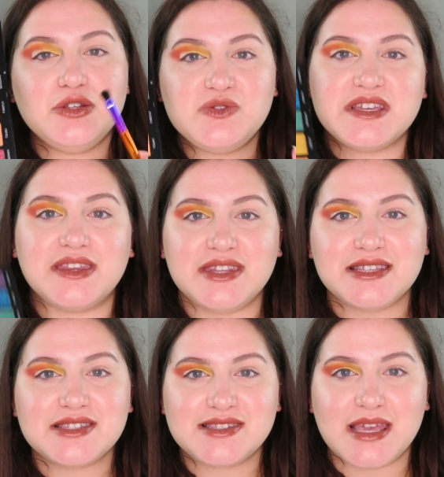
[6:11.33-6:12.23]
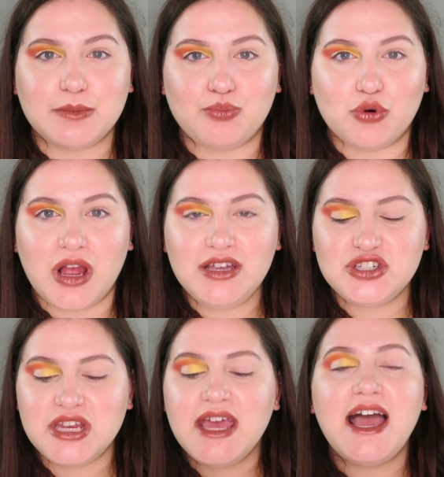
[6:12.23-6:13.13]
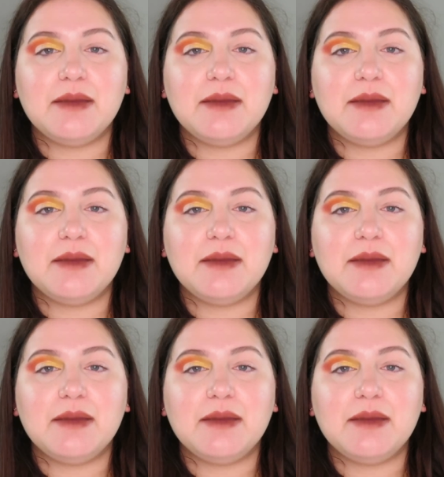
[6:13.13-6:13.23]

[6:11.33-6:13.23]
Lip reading: using the same brush.